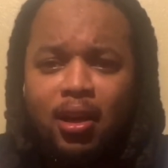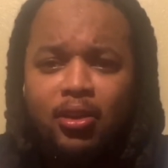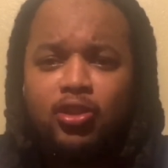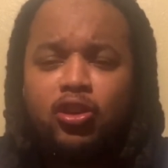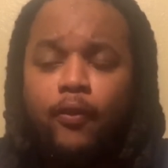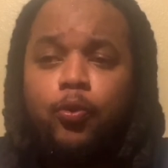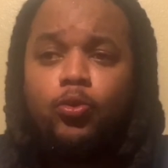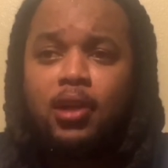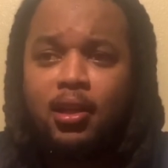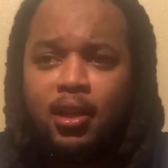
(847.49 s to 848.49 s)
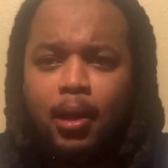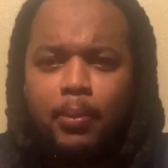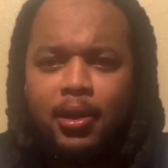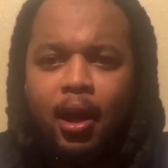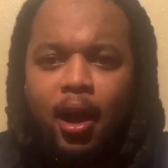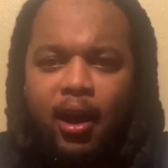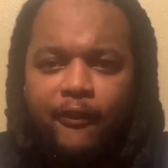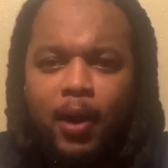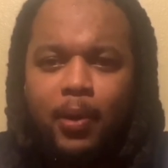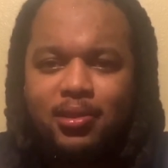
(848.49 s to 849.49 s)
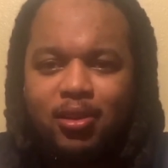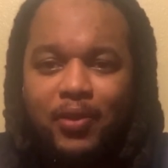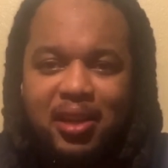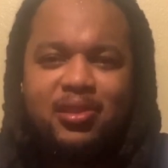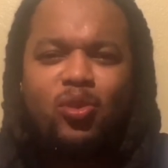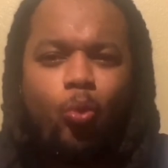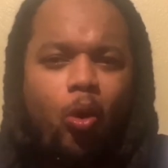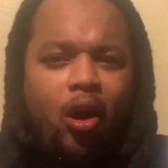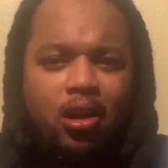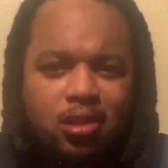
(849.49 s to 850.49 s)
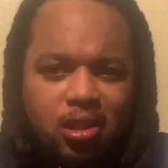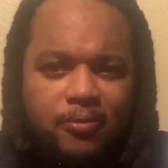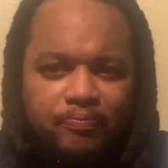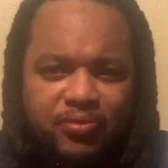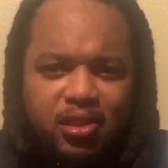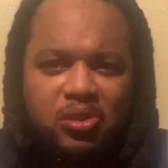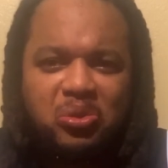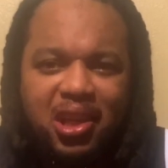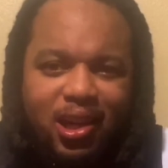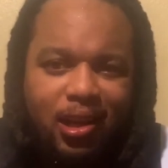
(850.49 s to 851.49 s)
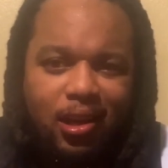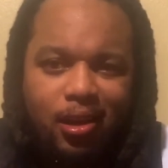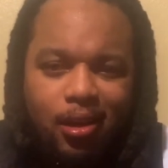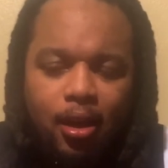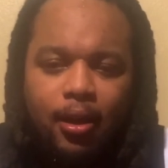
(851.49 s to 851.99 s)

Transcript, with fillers: There's certain foods I didn't like, but now I find myself eating squash, zucchini.